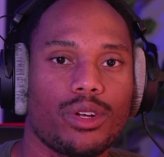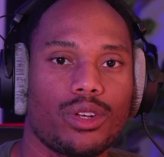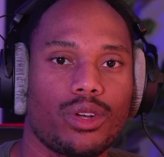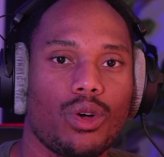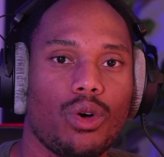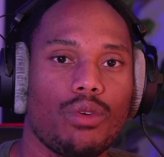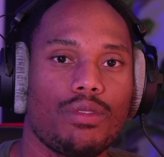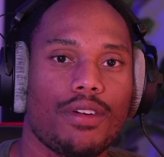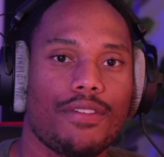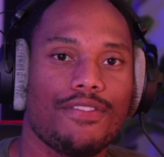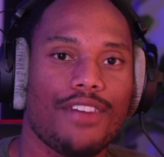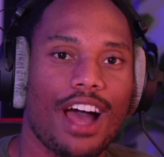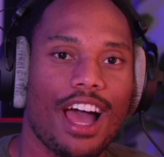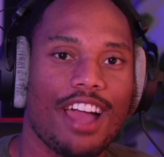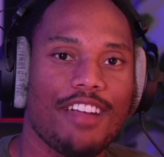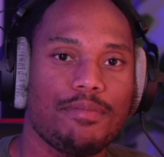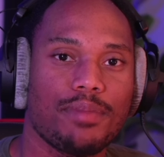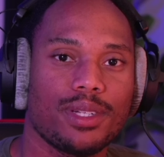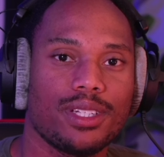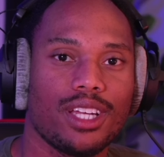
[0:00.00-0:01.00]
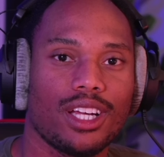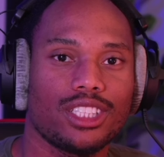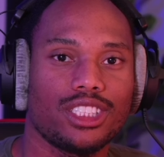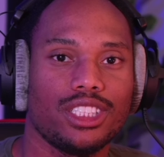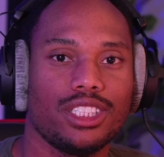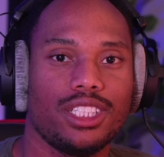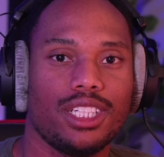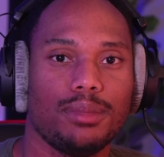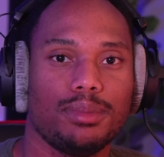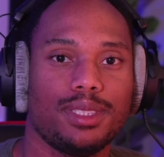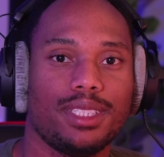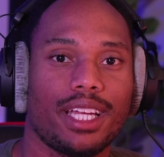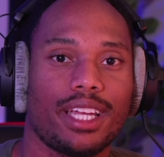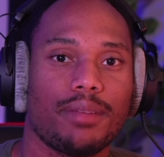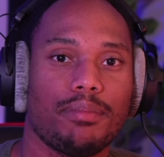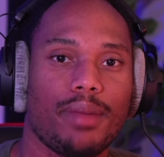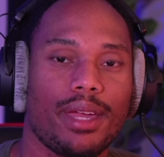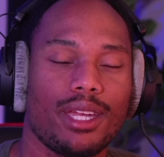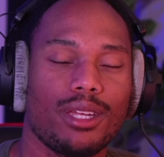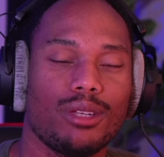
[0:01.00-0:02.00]
we're going to go over five production tips
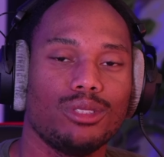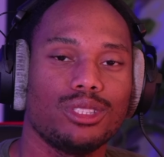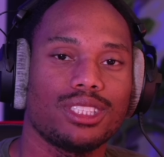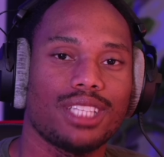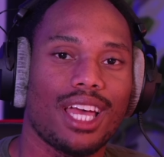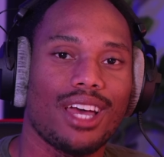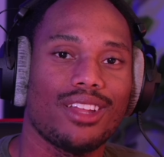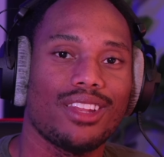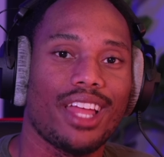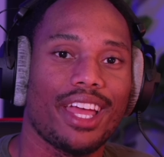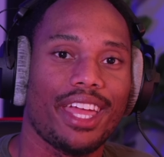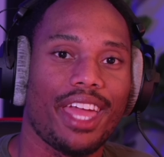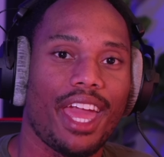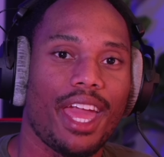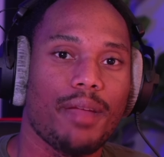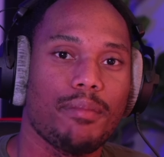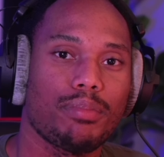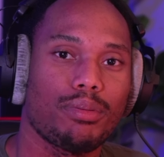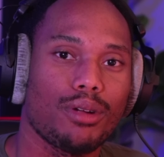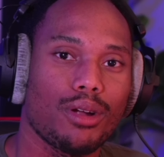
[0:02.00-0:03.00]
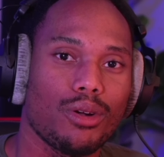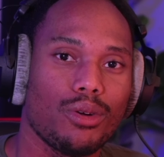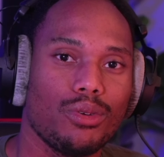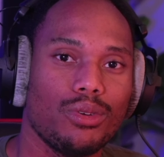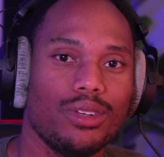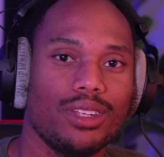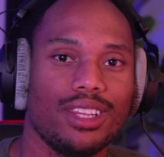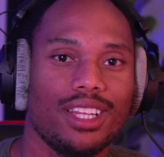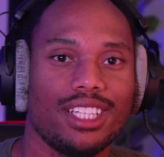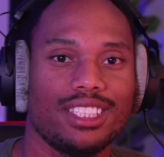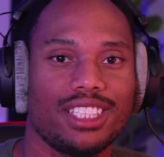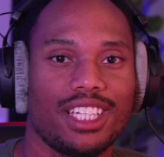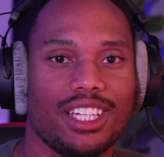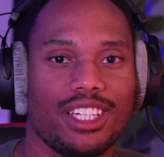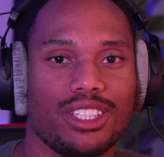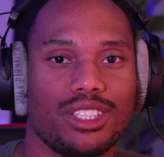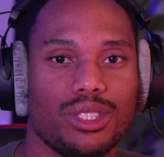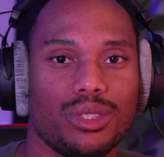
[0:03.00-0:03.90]
that can make you sound like a pro. Let's get